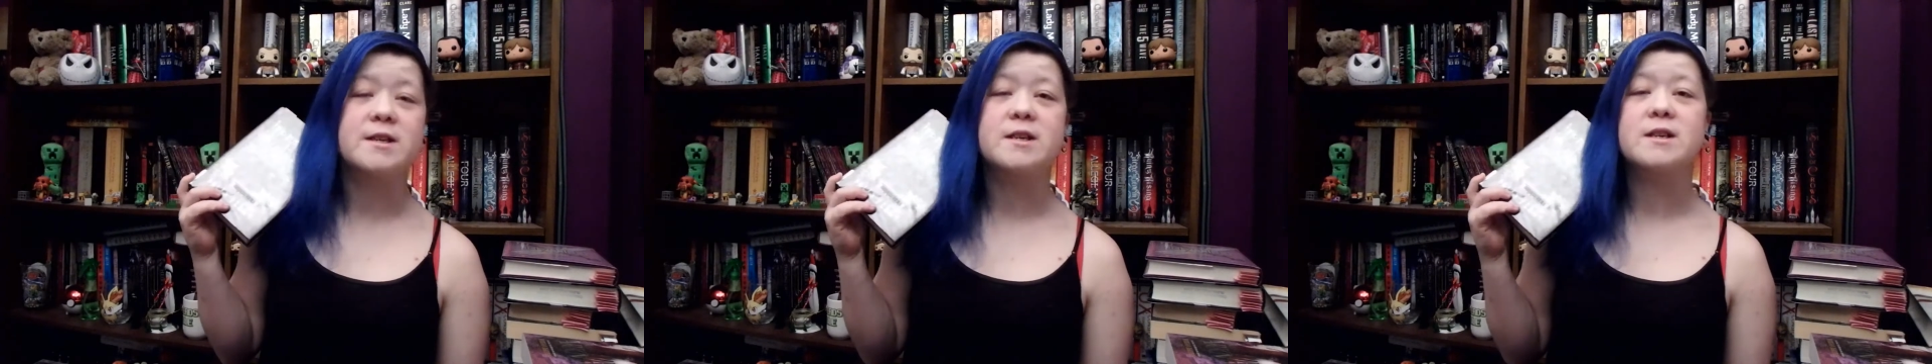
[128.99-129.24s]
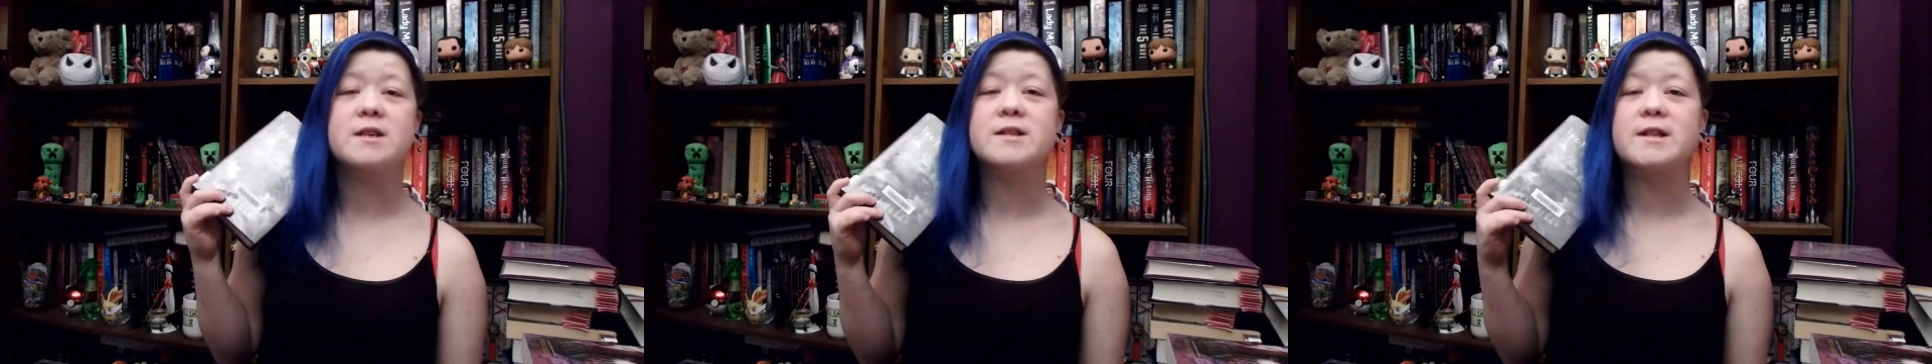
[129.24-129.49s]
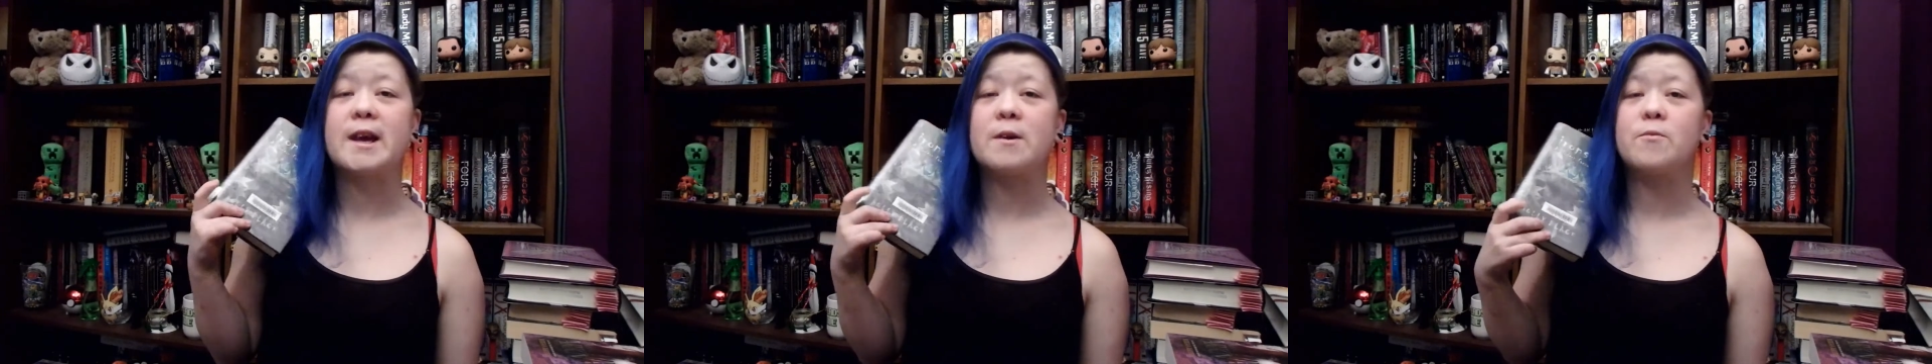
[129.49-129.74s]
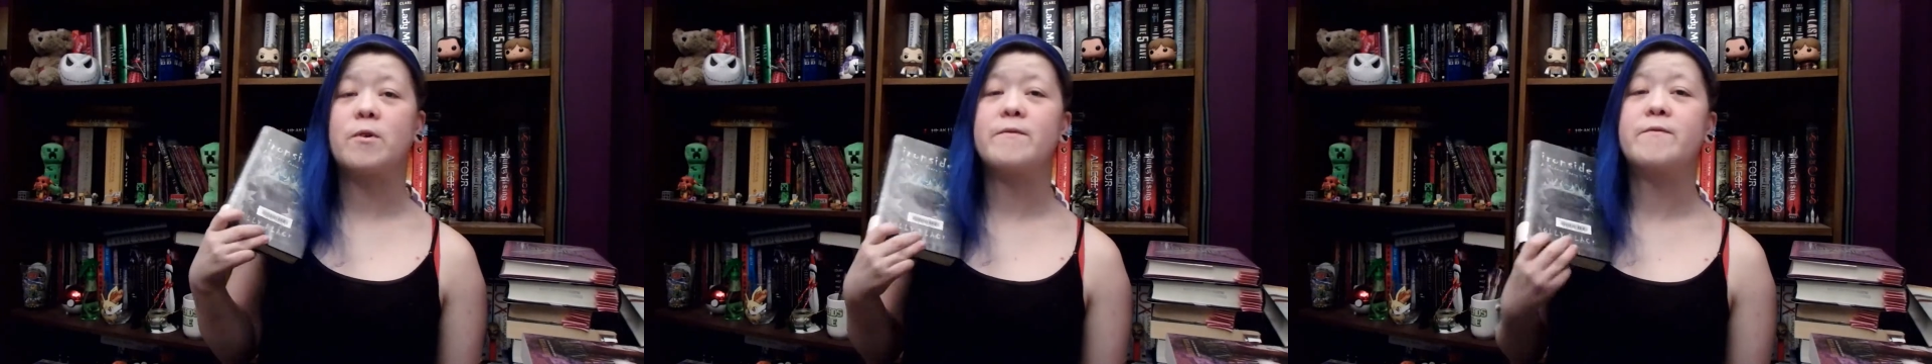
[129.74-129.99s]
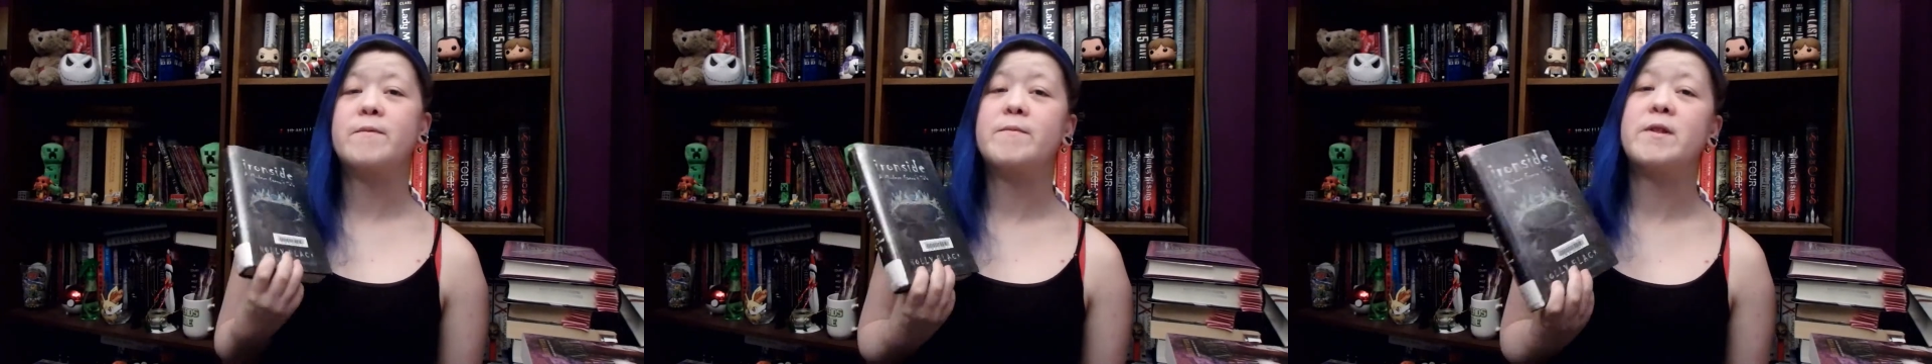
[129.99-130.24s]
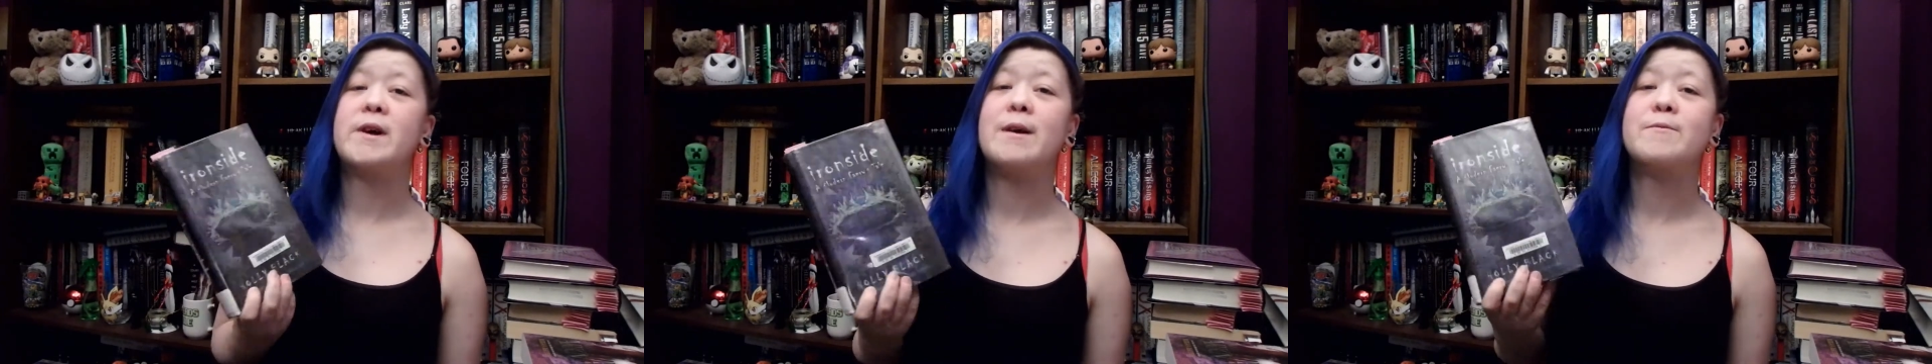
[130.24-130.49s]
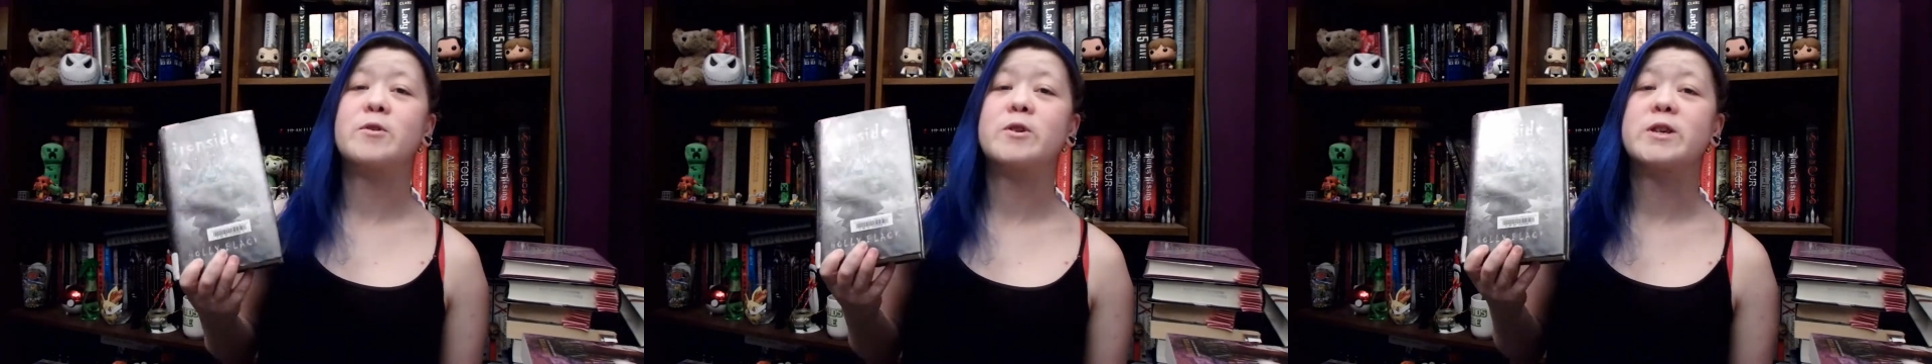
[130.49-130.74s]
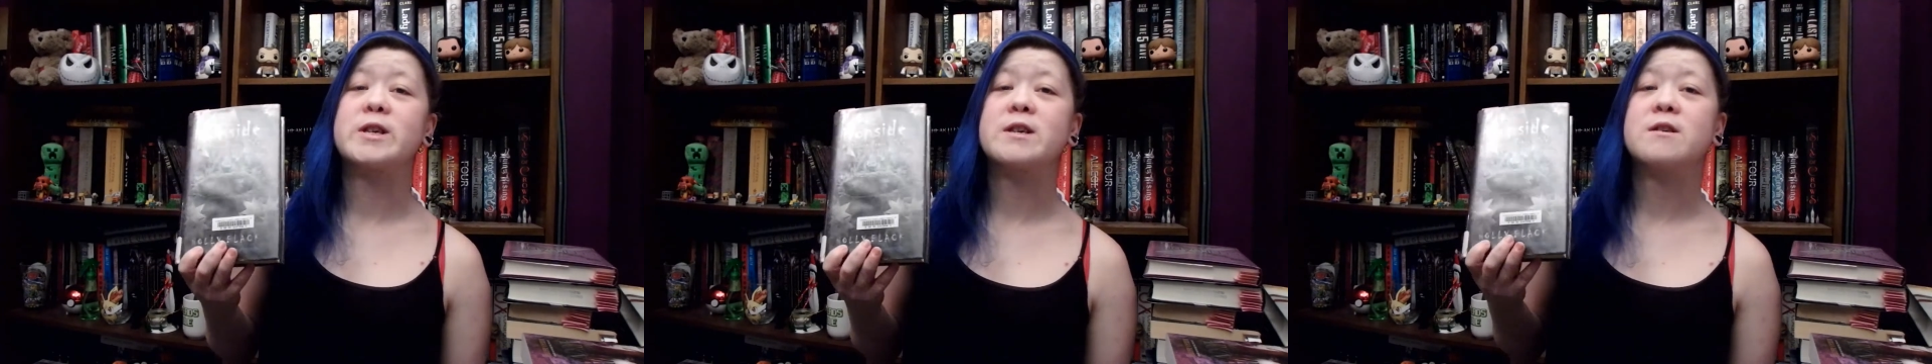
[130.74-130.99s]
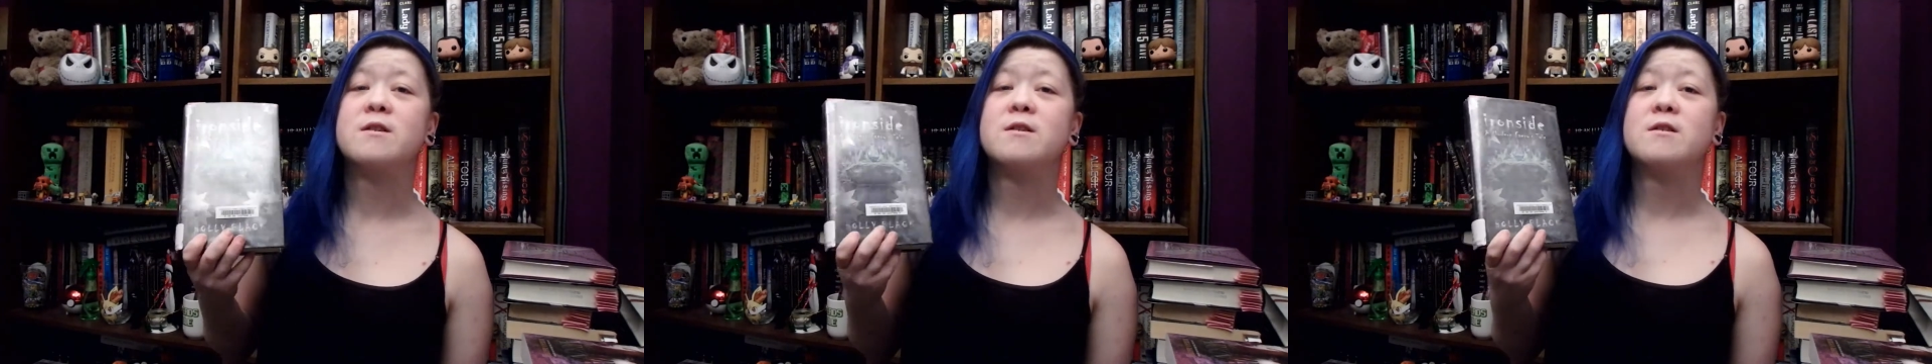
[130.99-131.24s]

the 2nd one from the library